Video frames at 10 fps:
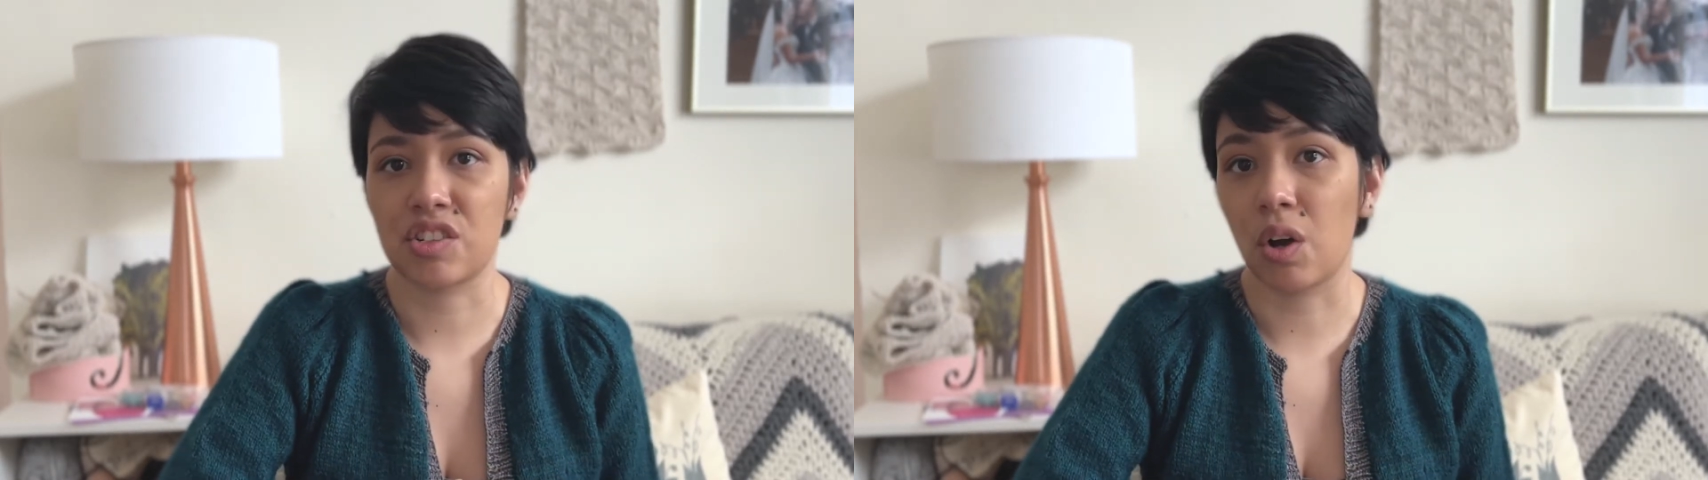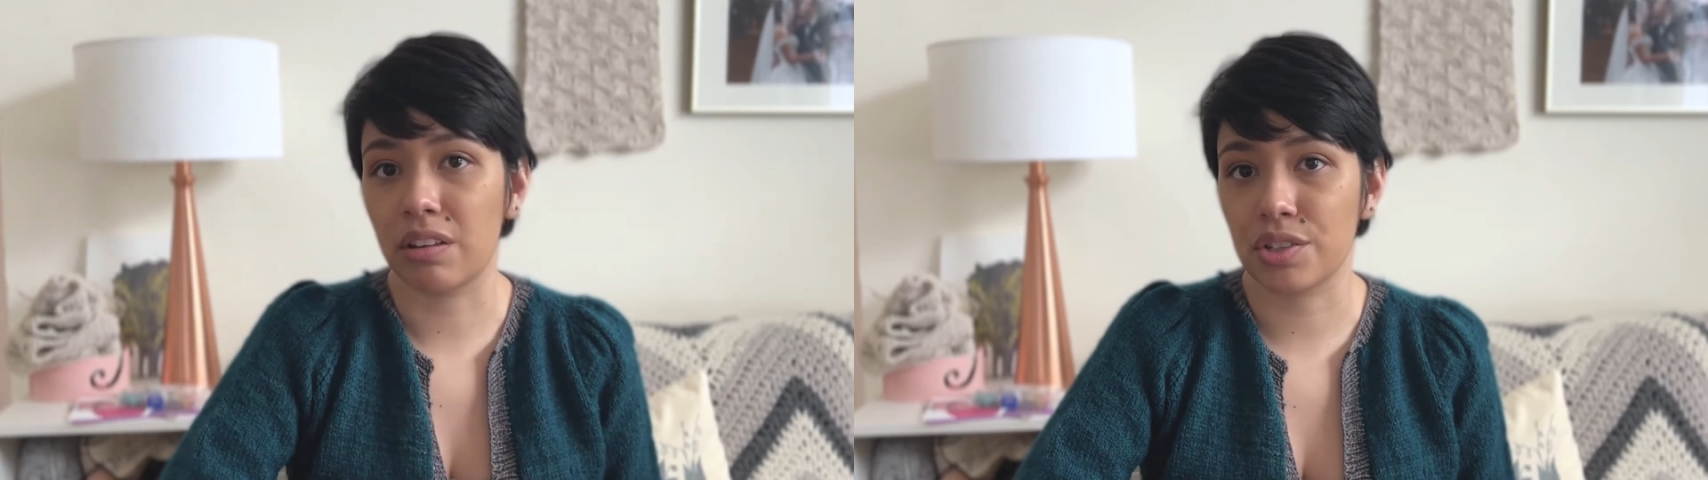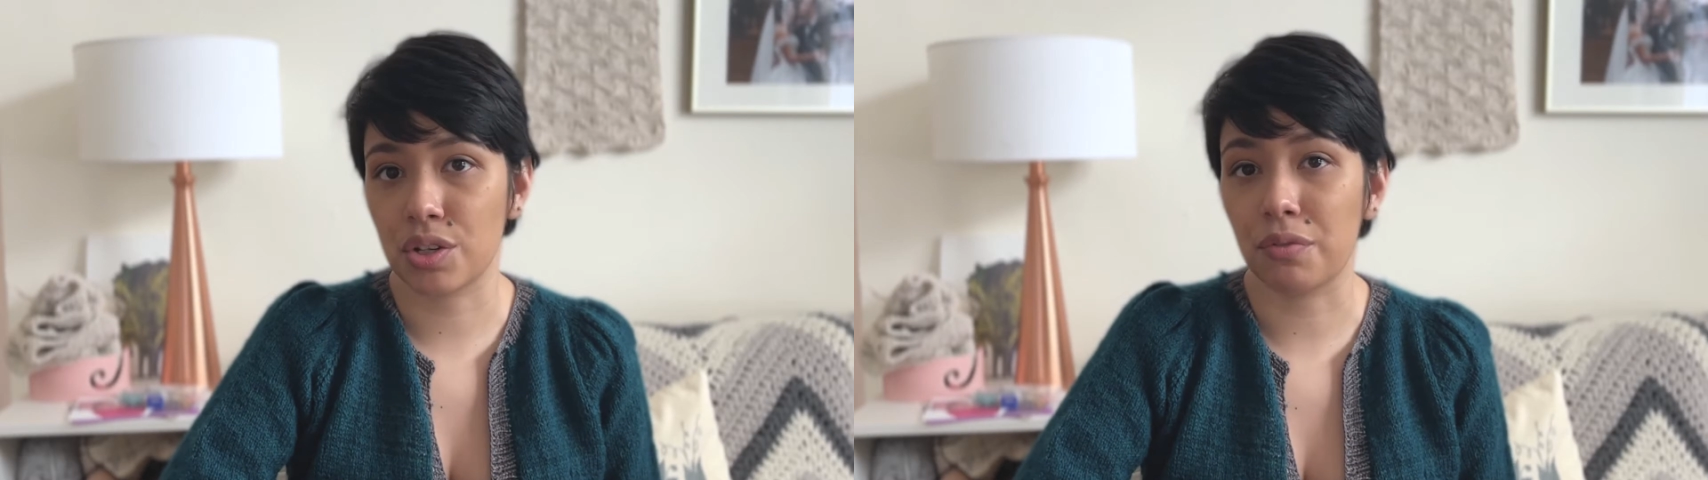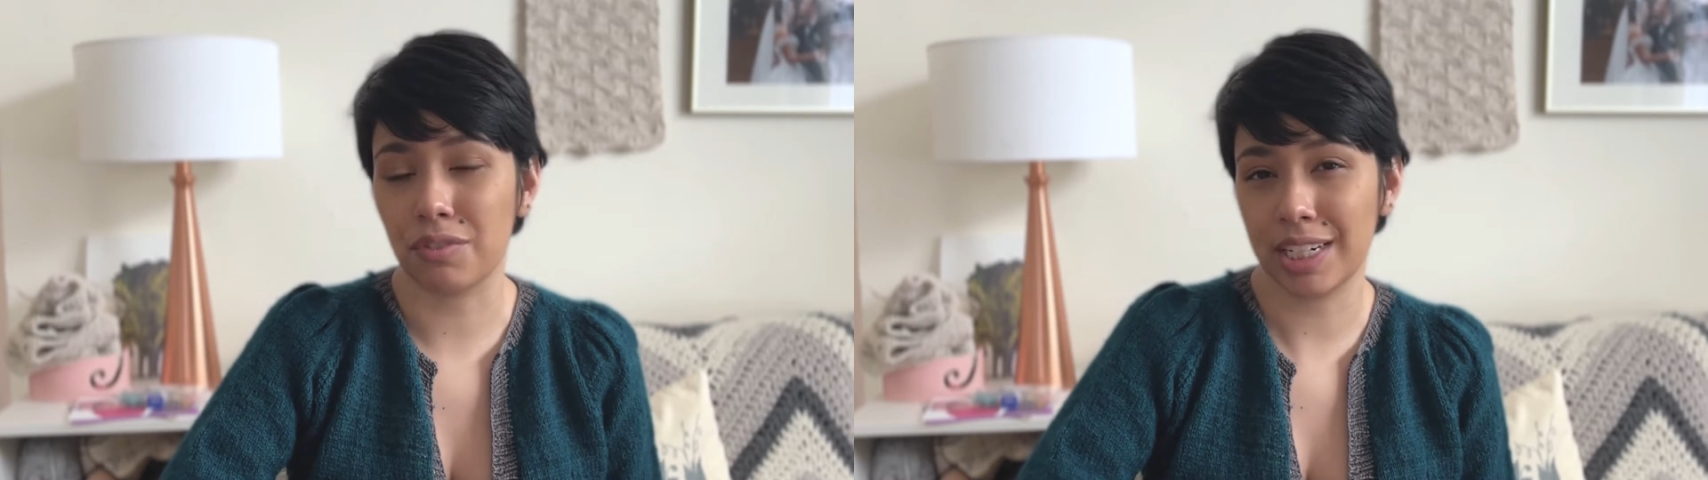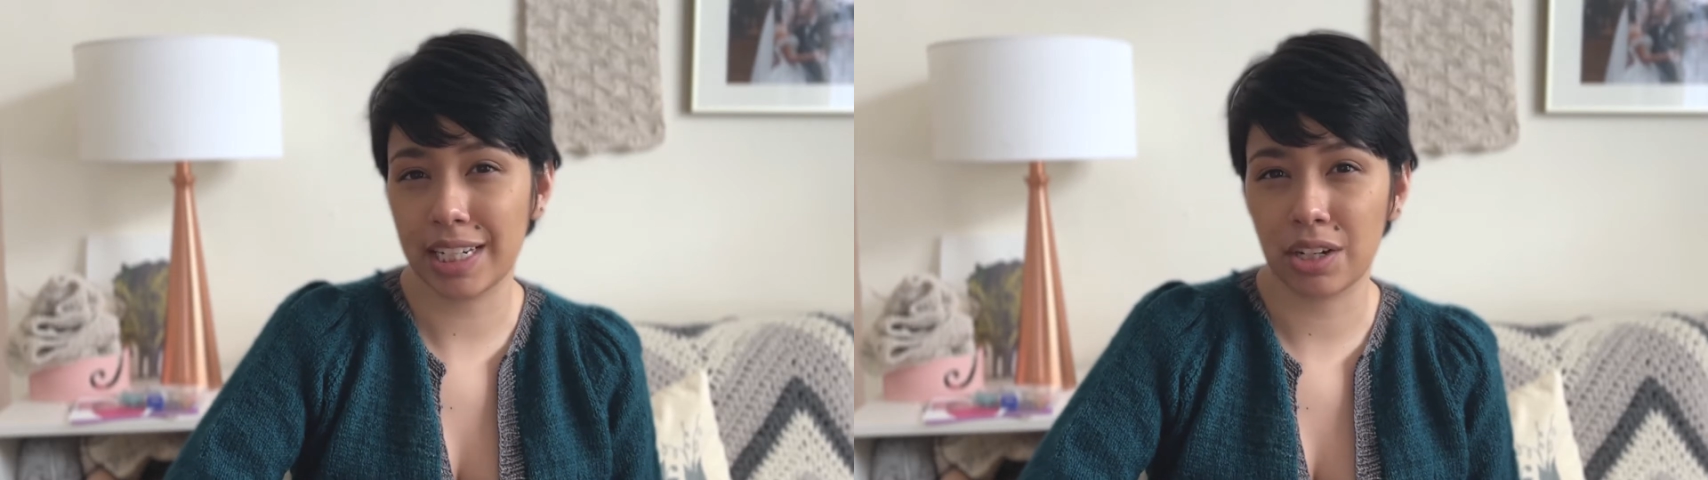knowledge of
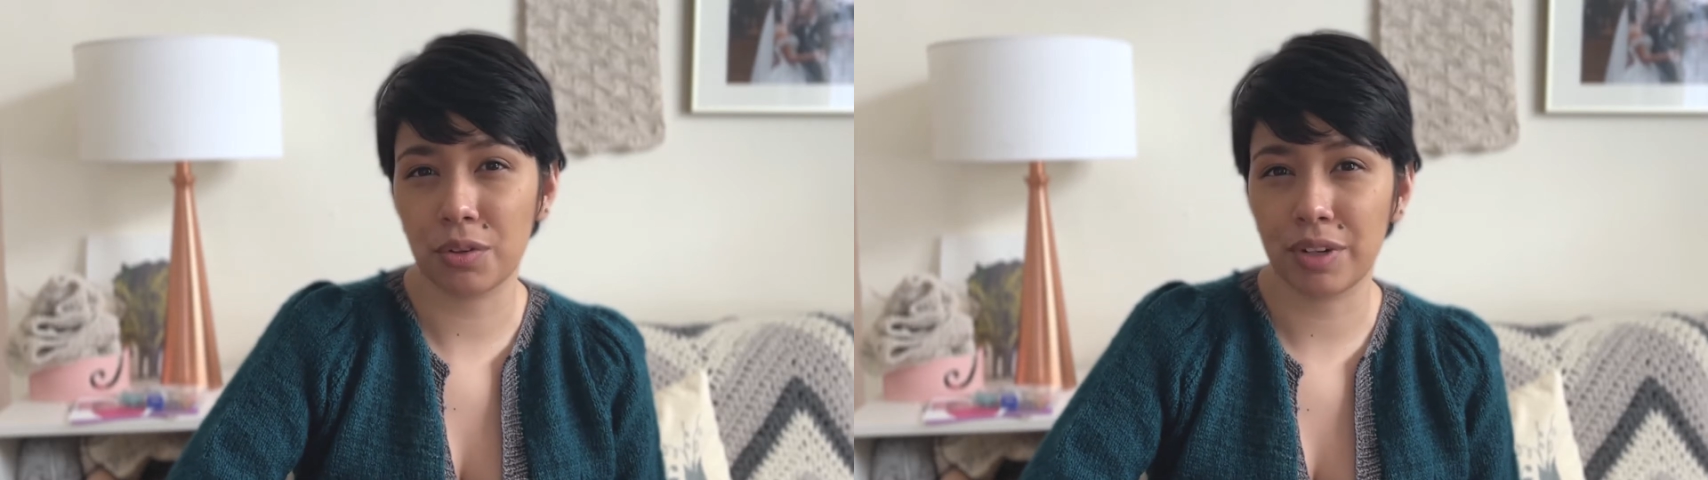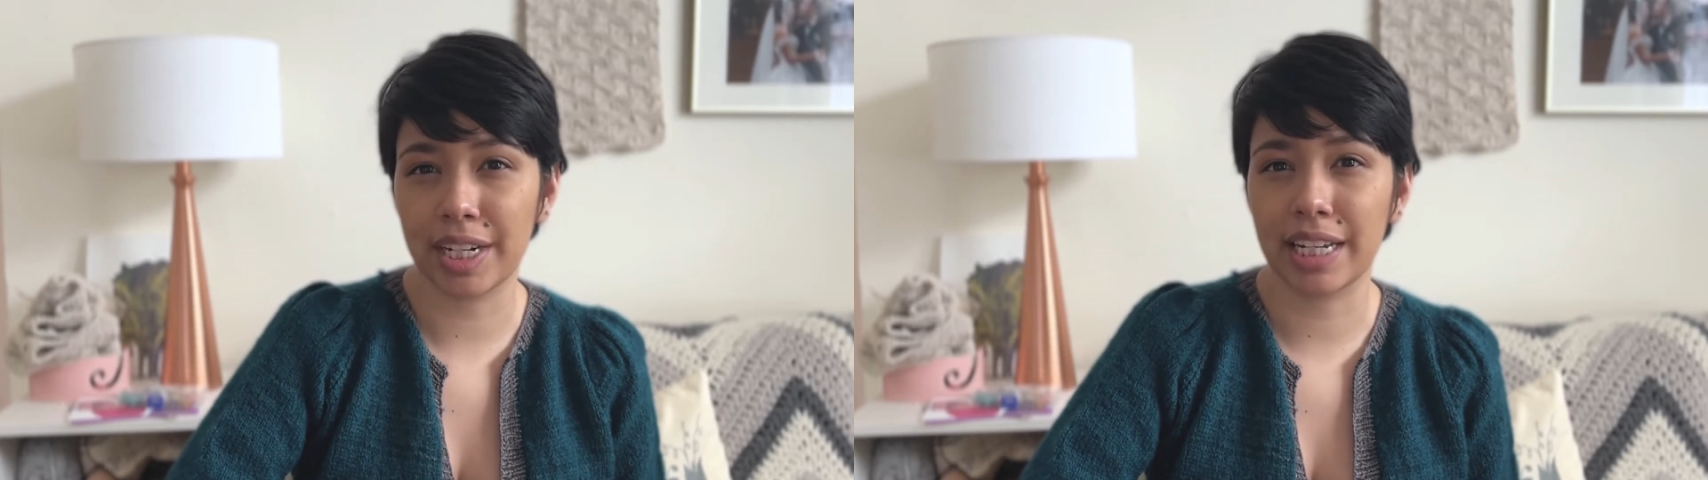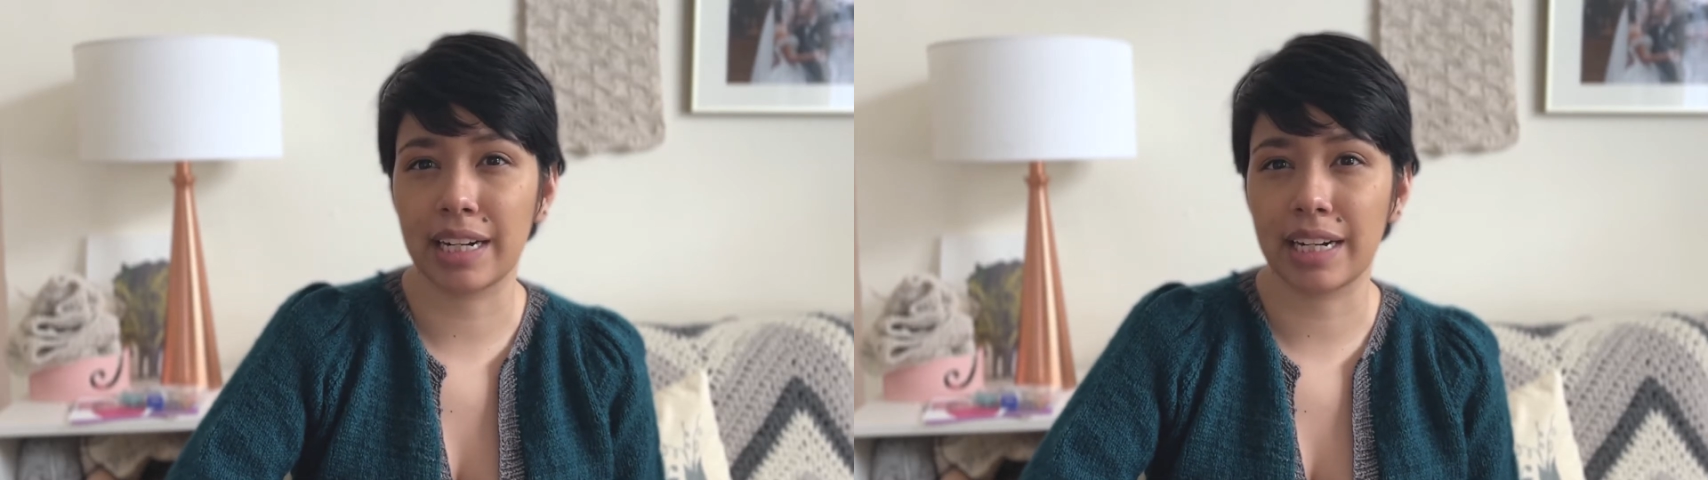knitting already